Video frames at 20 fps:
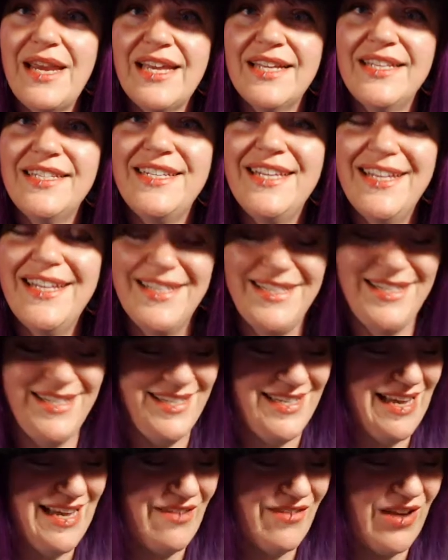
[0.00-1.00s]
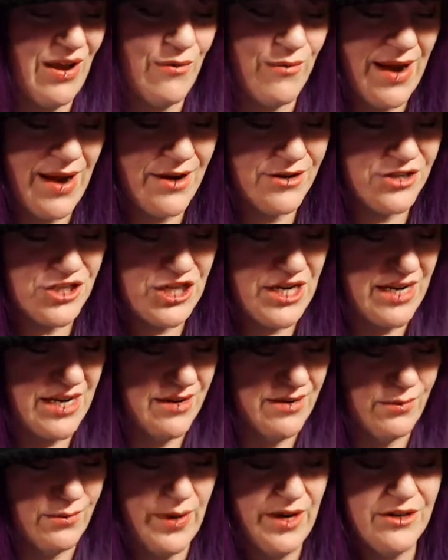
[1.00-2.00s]
incense. I've got rare shit,
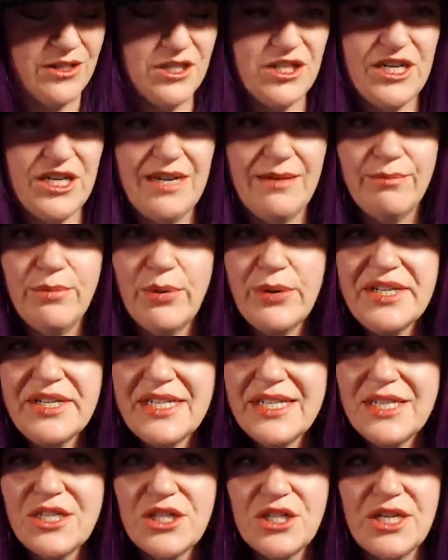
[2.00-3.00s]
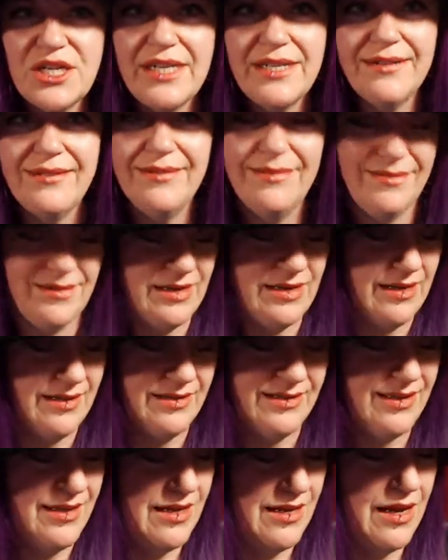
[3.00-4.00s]
weird shit, poisonous shit,
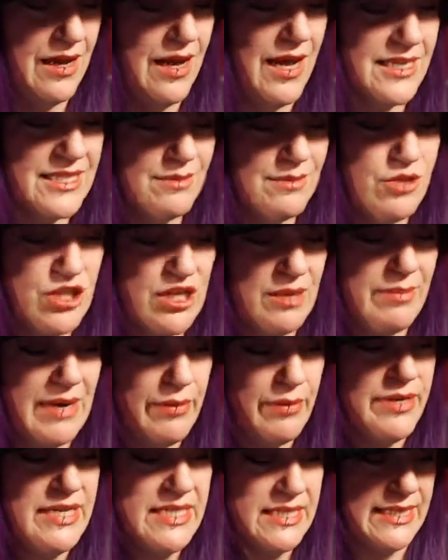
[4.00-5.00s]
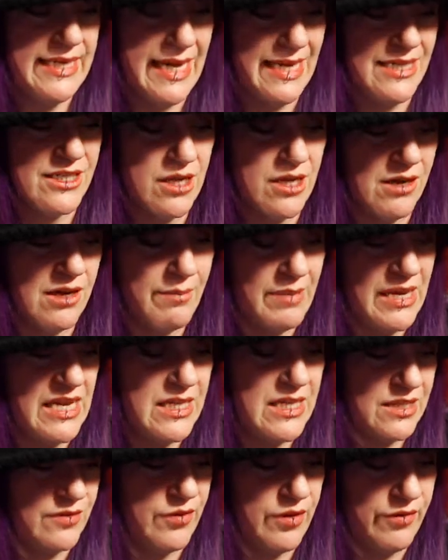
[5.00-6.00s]
awesome shit. But I recently got Tonka
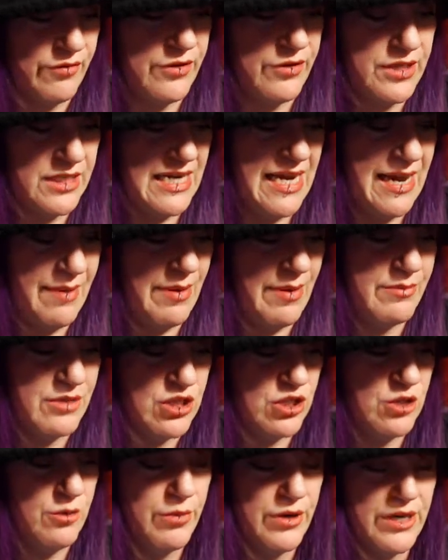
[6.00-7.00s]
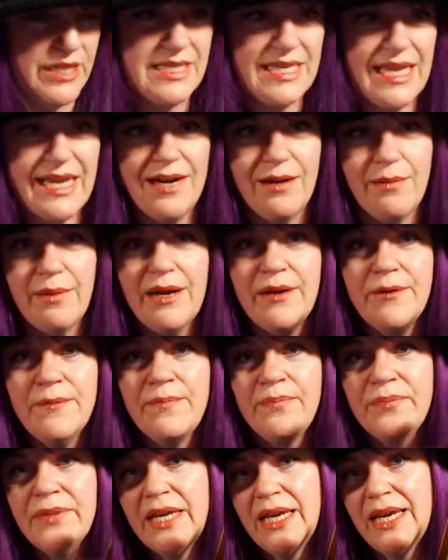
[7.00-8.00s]
beans for the first time. I'm super excited about,
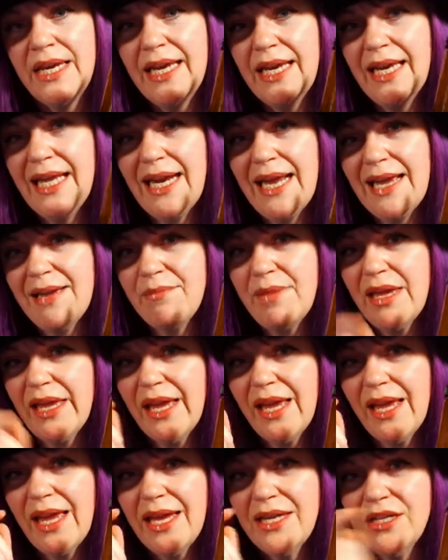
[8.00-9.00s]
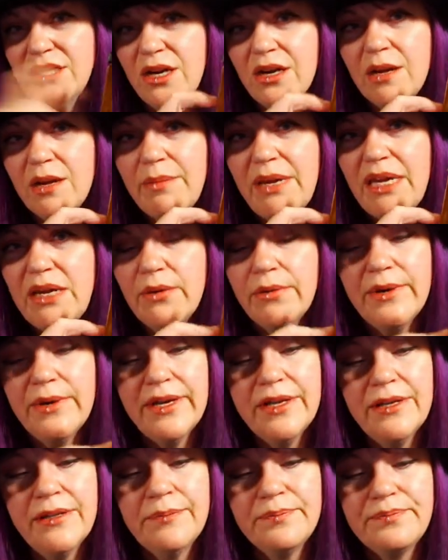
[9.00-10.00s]
and I am making a Tonka bean
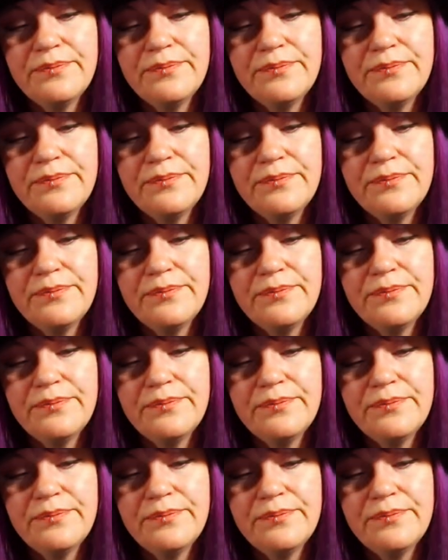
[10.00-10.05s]
oil.